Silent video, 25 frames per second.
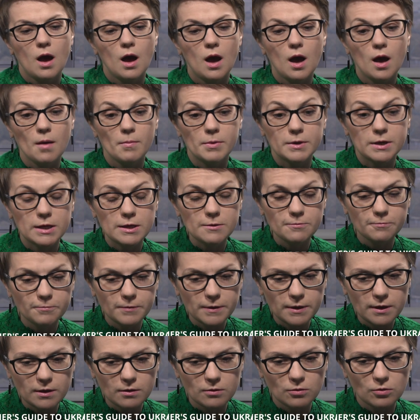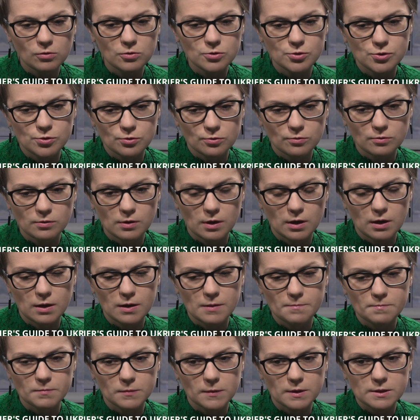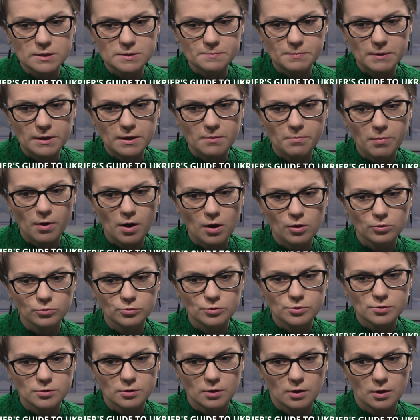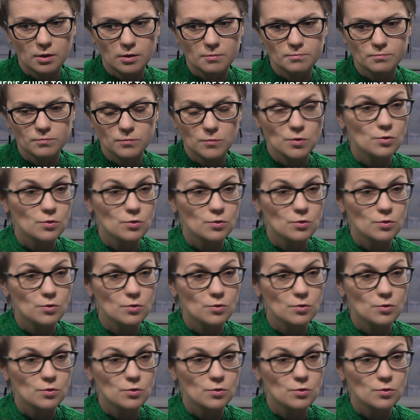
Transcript: Uh, but if we also um, speak about um,